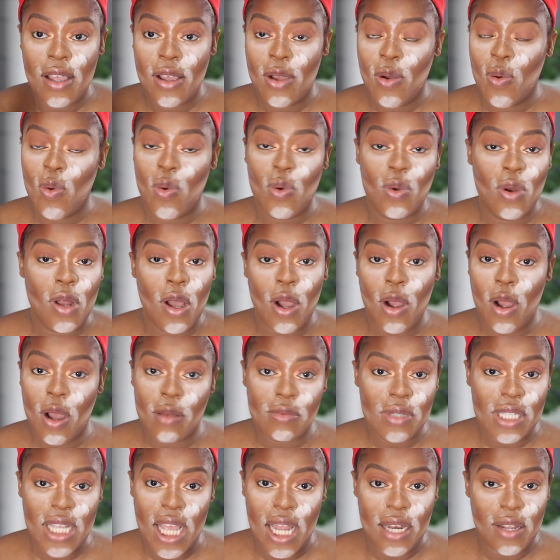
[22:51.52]
we'll not
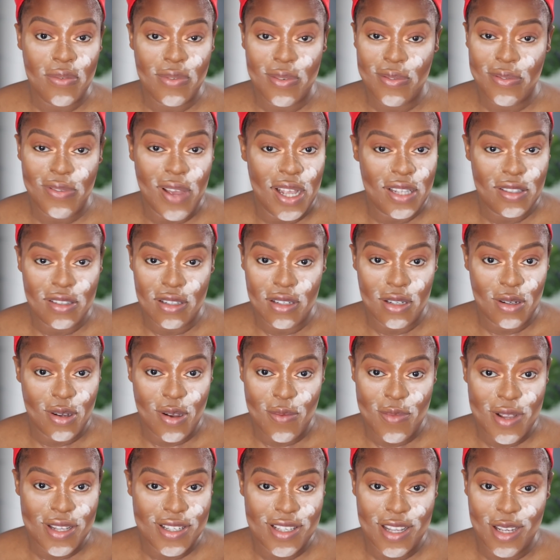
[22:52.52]
come there and even fight in the
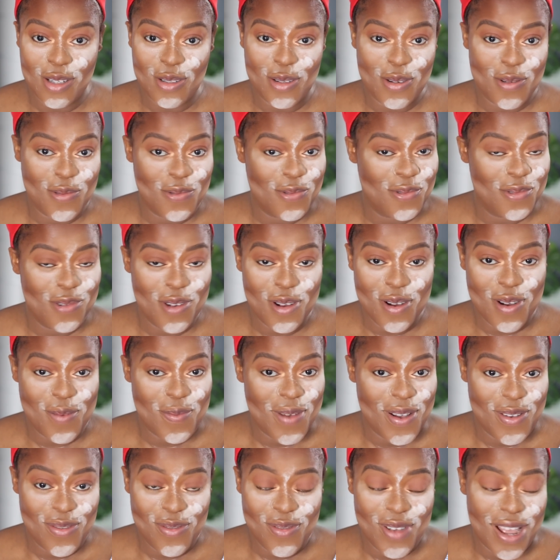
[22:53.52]
comment section. We'll not come
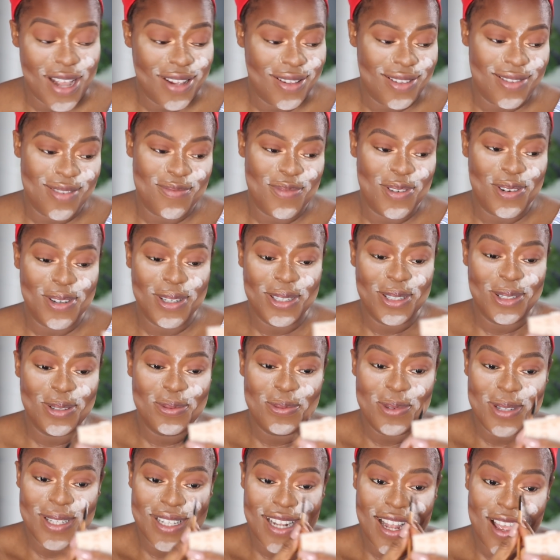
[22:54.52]
and fight too because it's
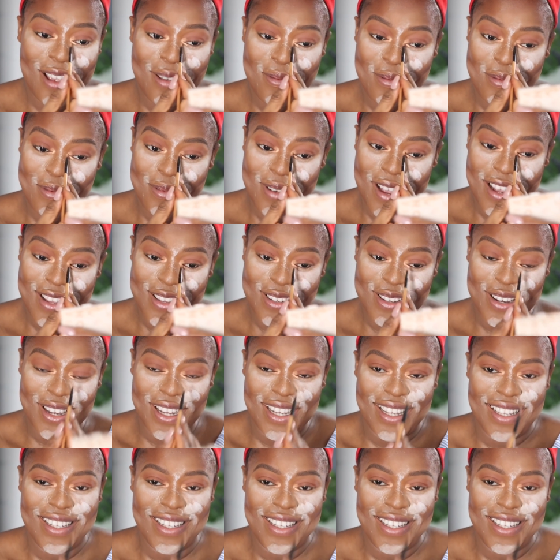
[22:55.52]
almost like people were enjoying